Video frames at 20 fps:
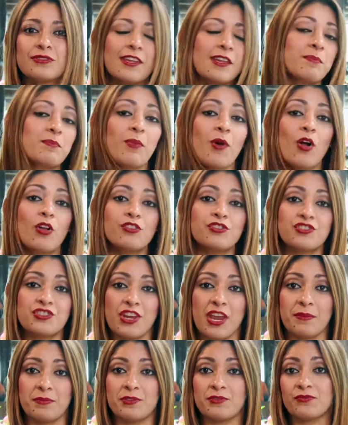a
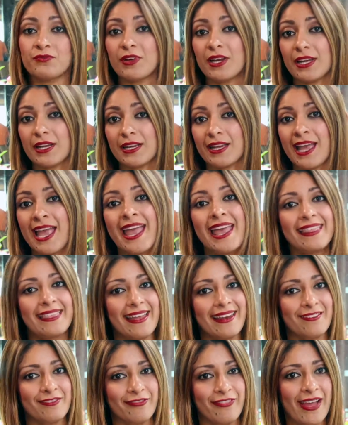ball-shaped rig
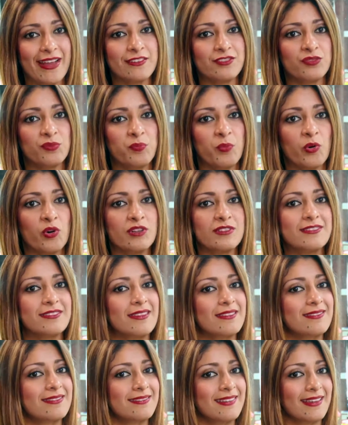that in fact supports
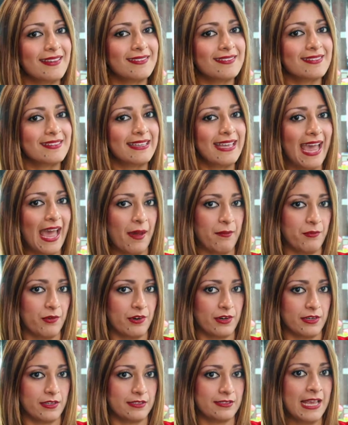6
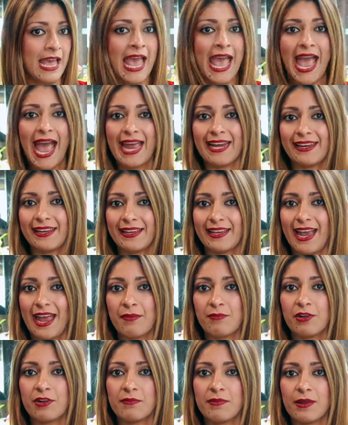cameras and a
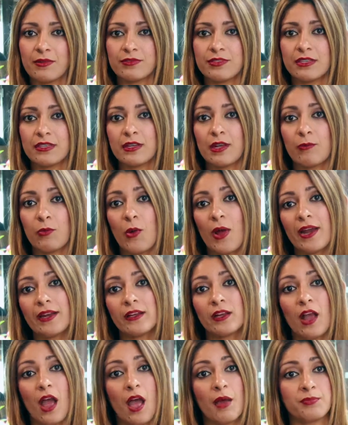camera-mounted
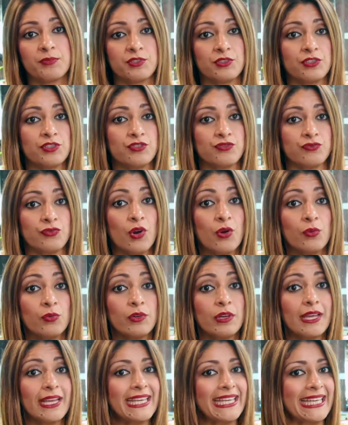quadcopter
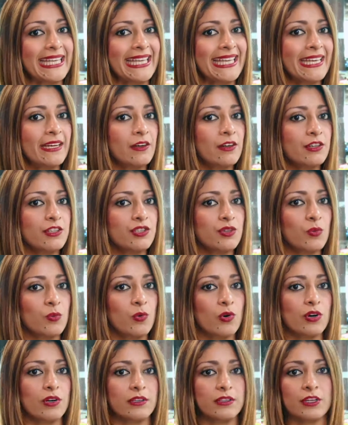drone geared
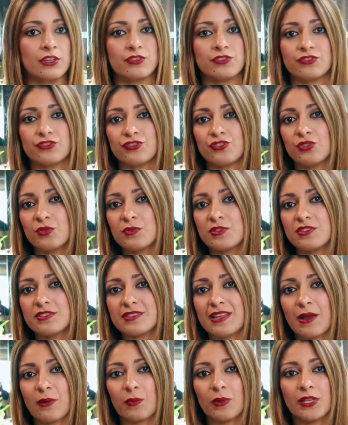toward consumers
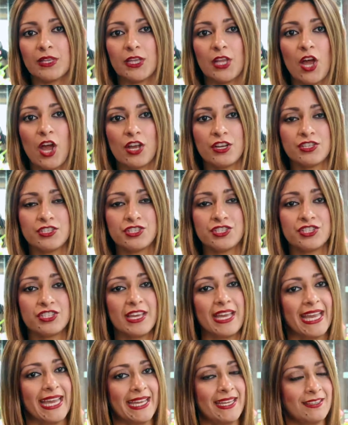that will launch
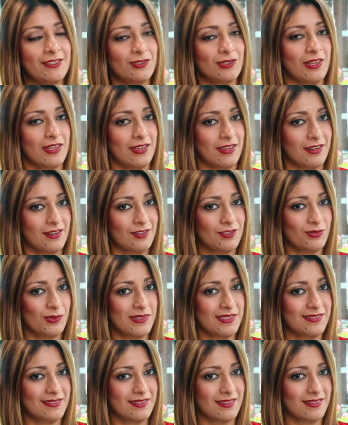in the year
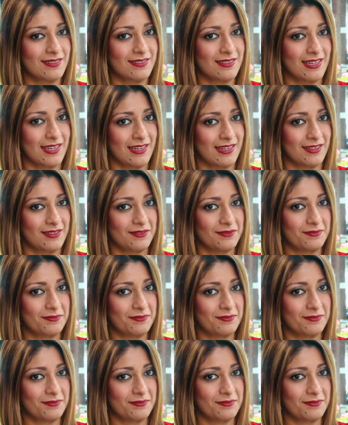2016.